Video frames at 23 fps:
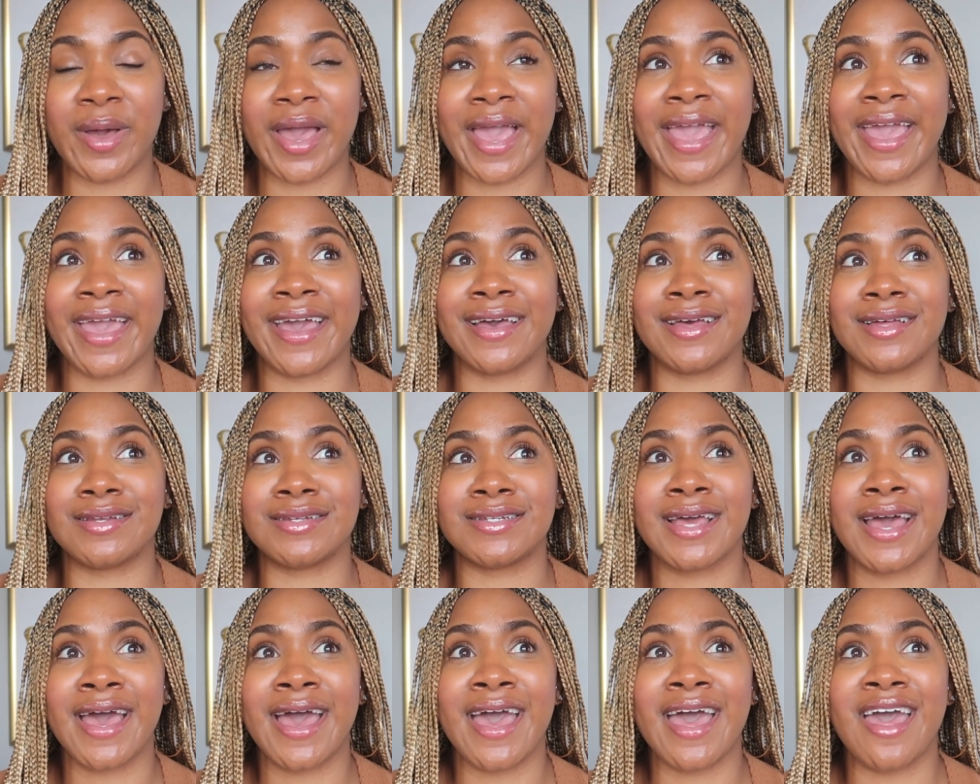And
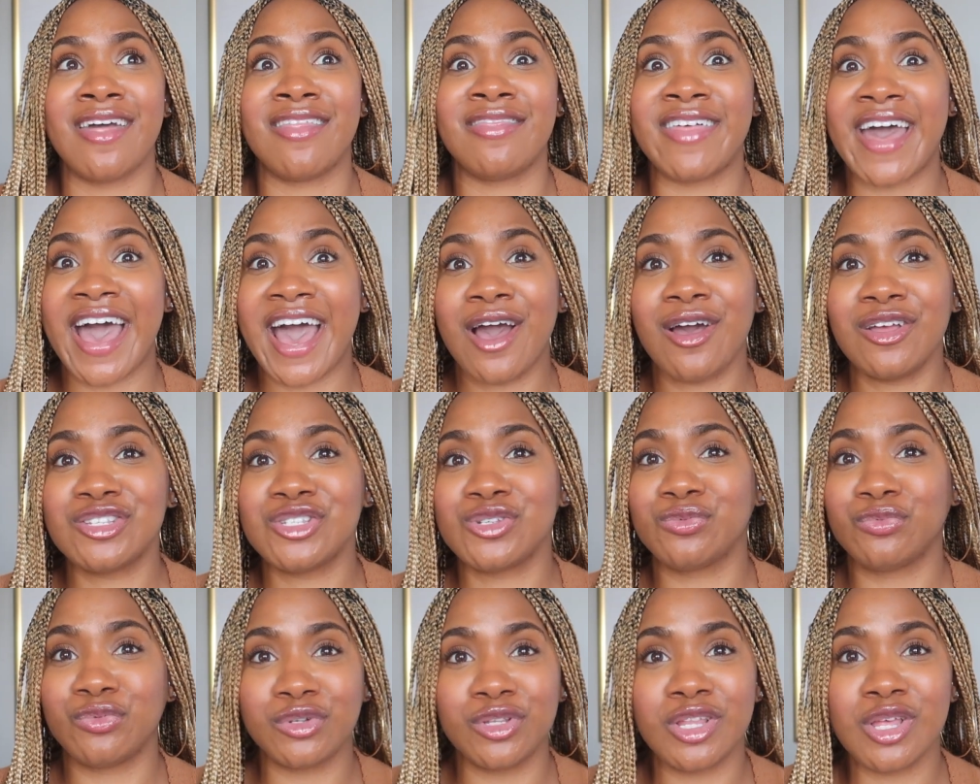
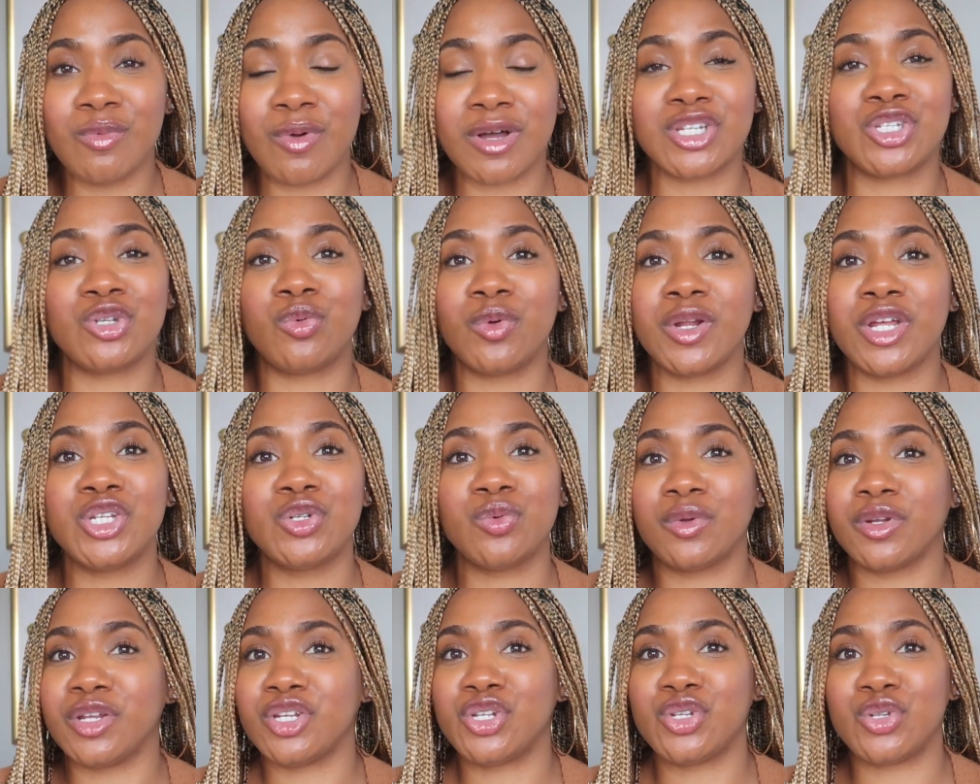that's really what
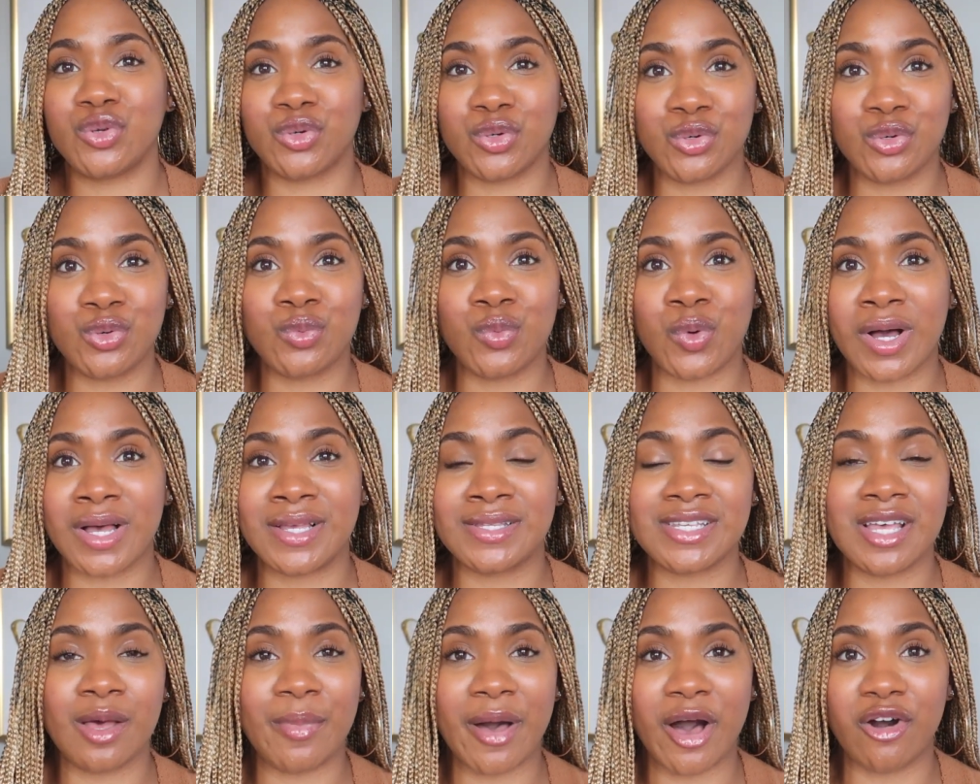2022
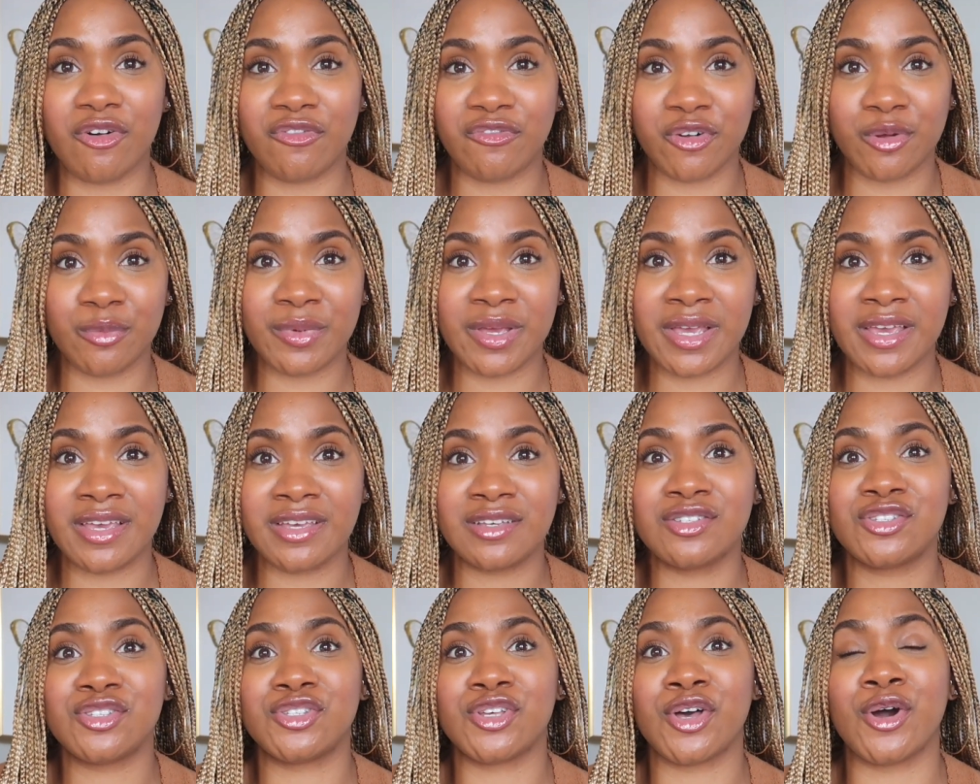was about for
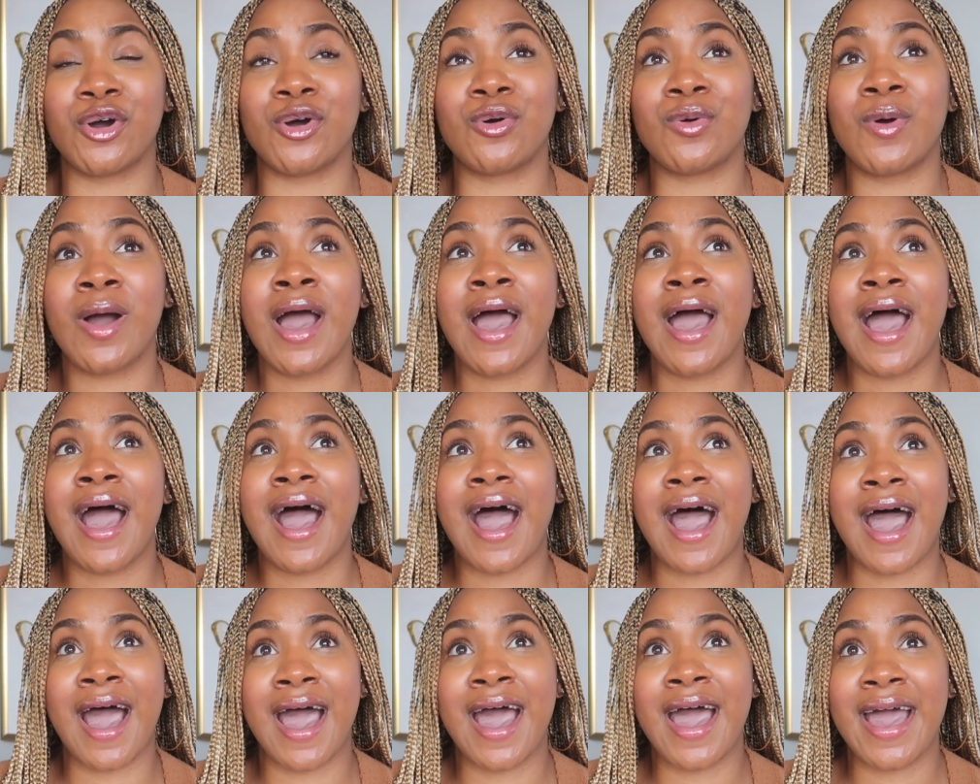me. So
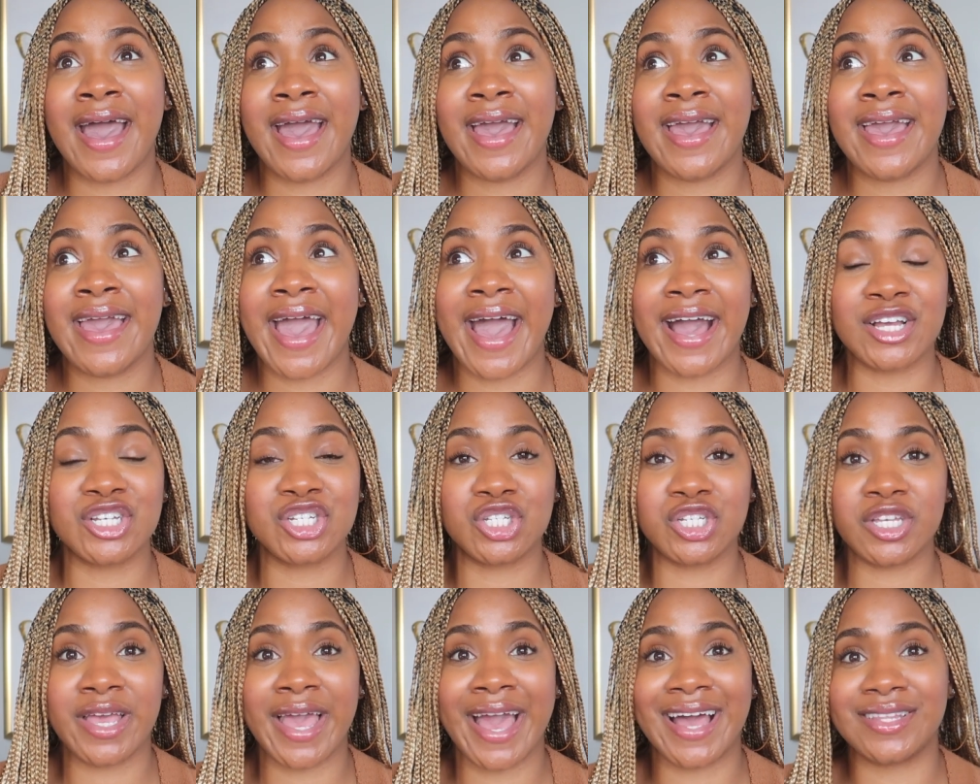I
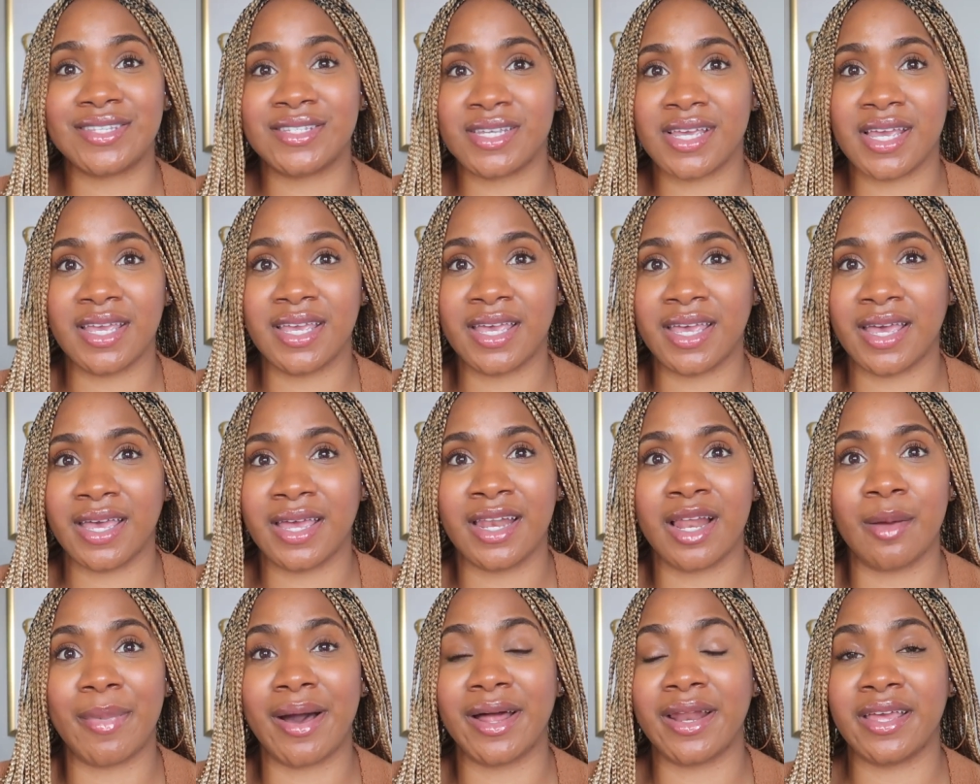actually had
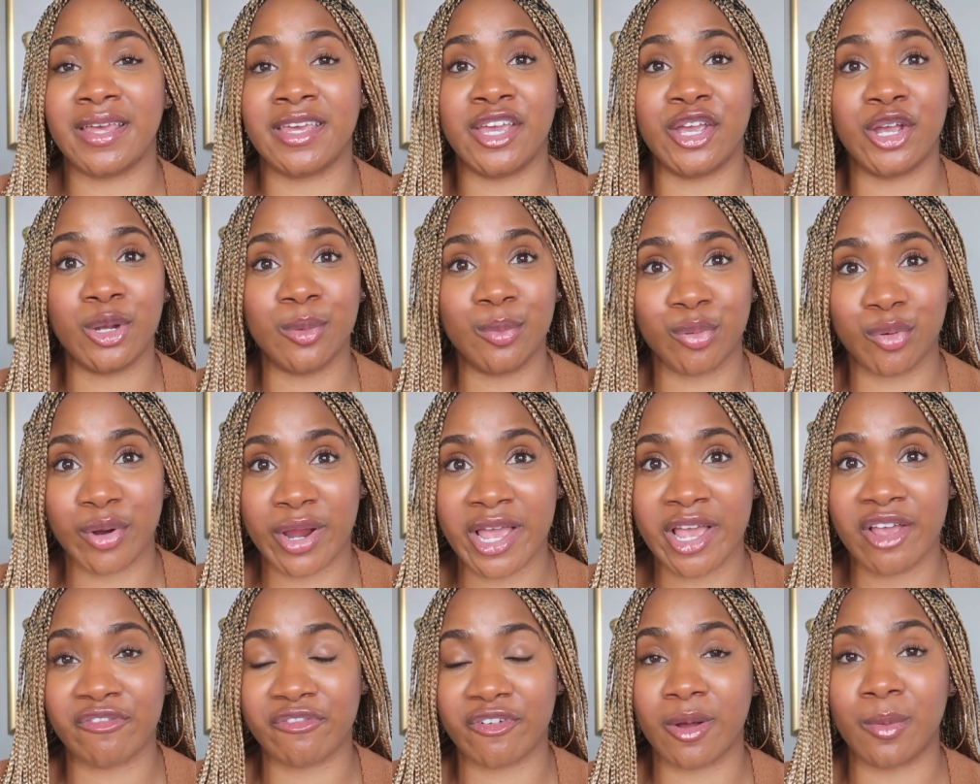taken about a year
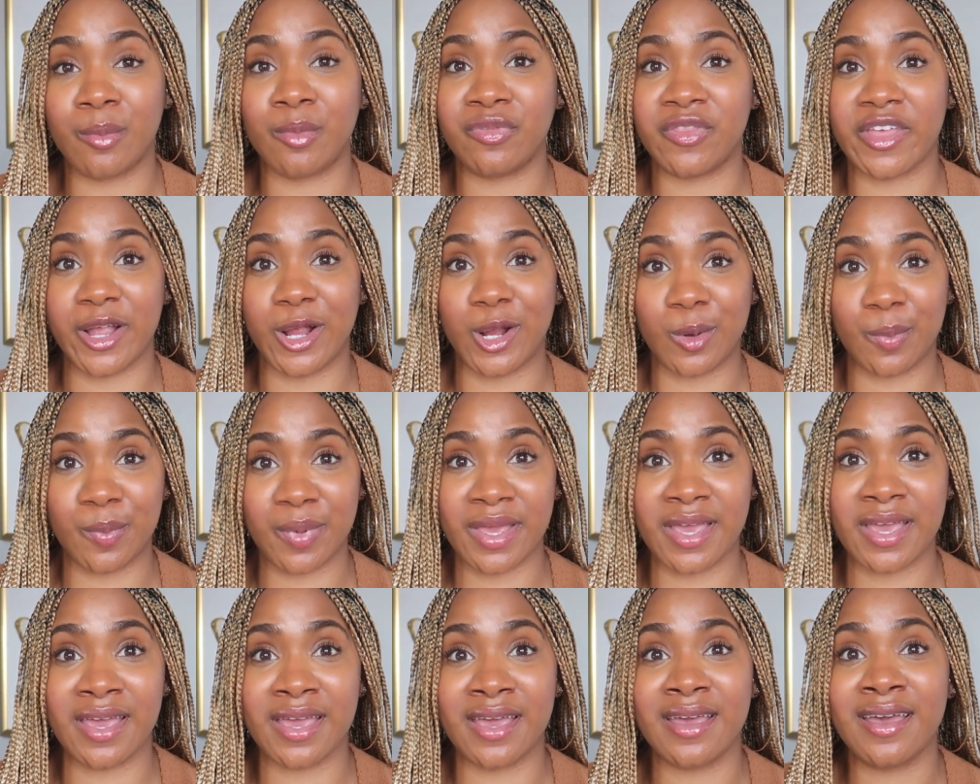break from
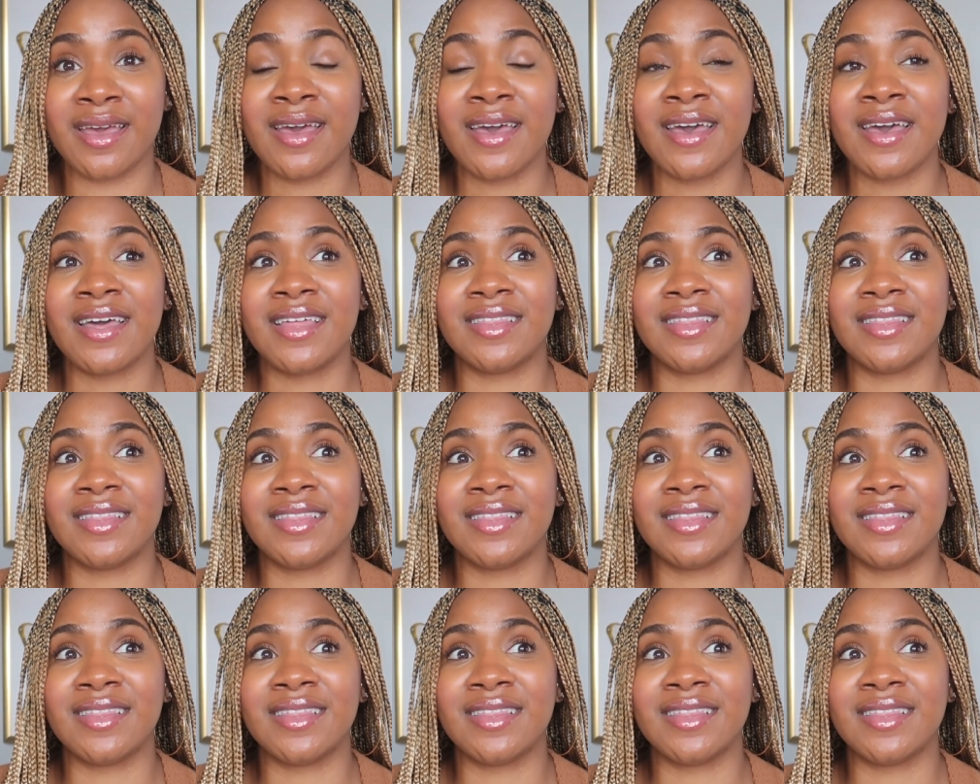therapy.